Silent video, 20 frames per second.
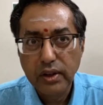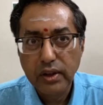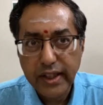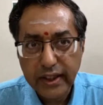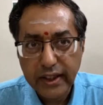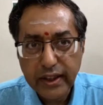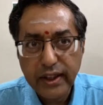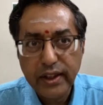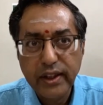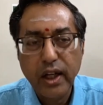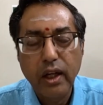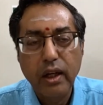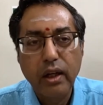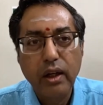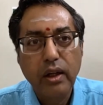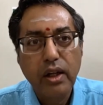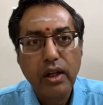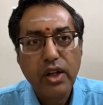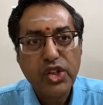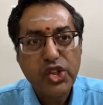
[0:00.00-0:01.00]
taken
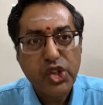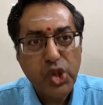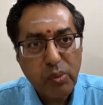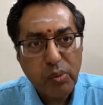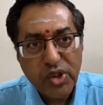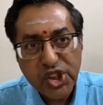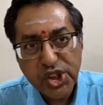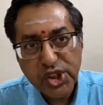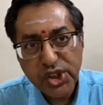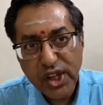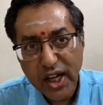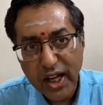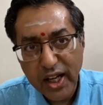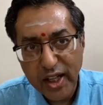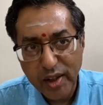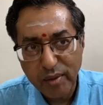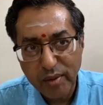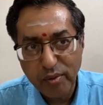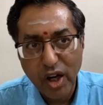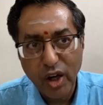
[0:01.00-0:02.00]
so much
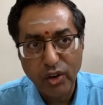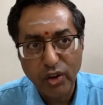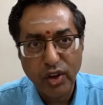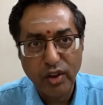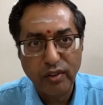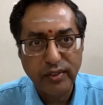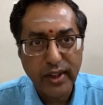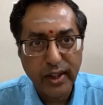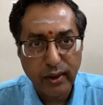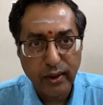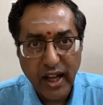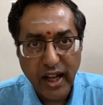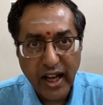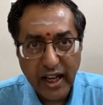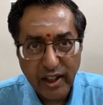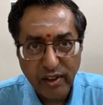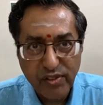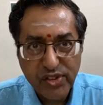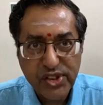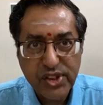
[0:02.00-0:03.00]
time out of their
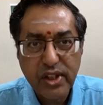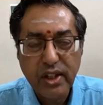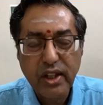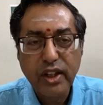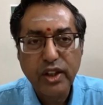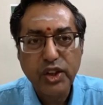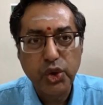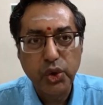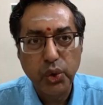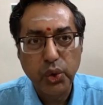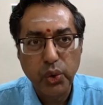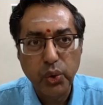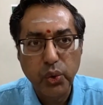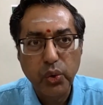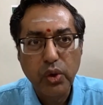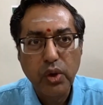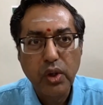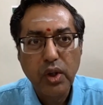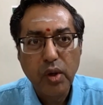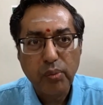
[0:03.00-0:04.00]
lives
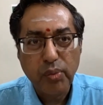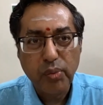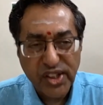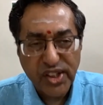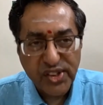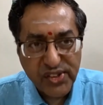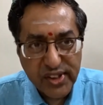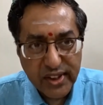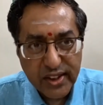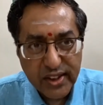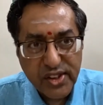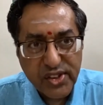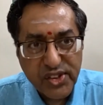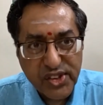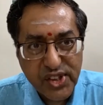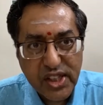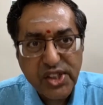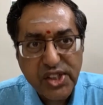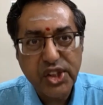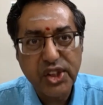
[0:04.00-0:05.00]
to present
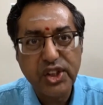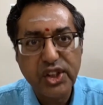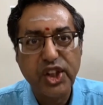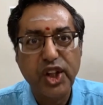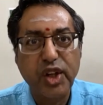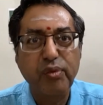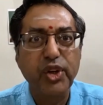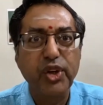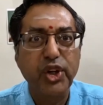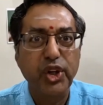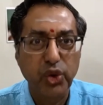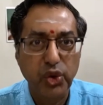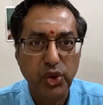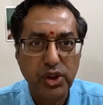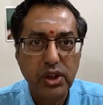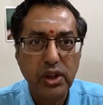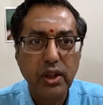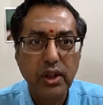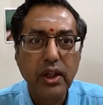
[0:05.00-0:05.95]
such a tribute